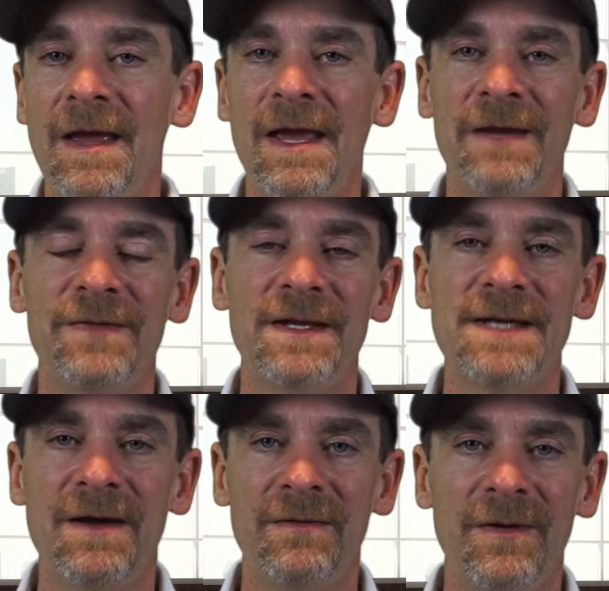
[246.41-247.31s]
And if they
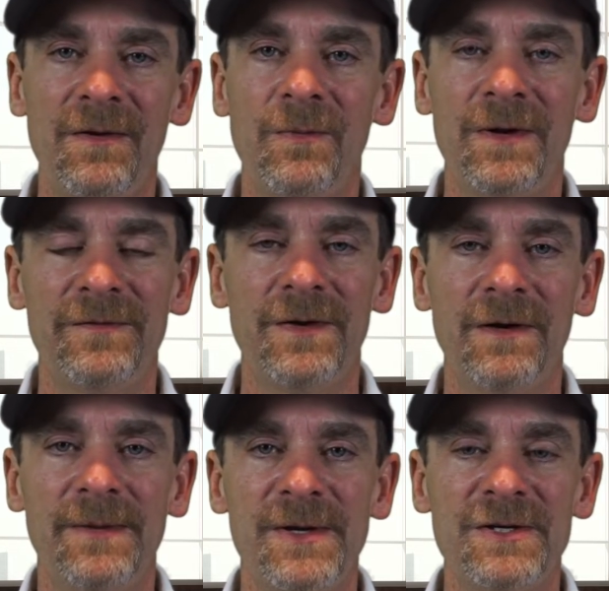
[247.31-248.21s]
download one of
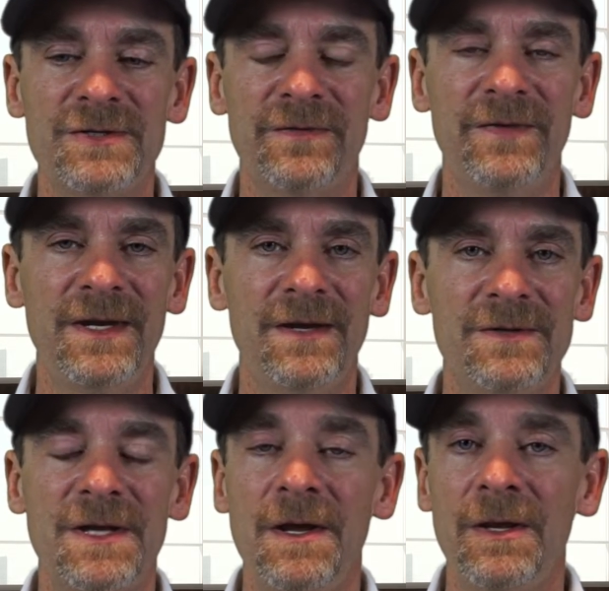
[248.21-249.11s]
your images or videos,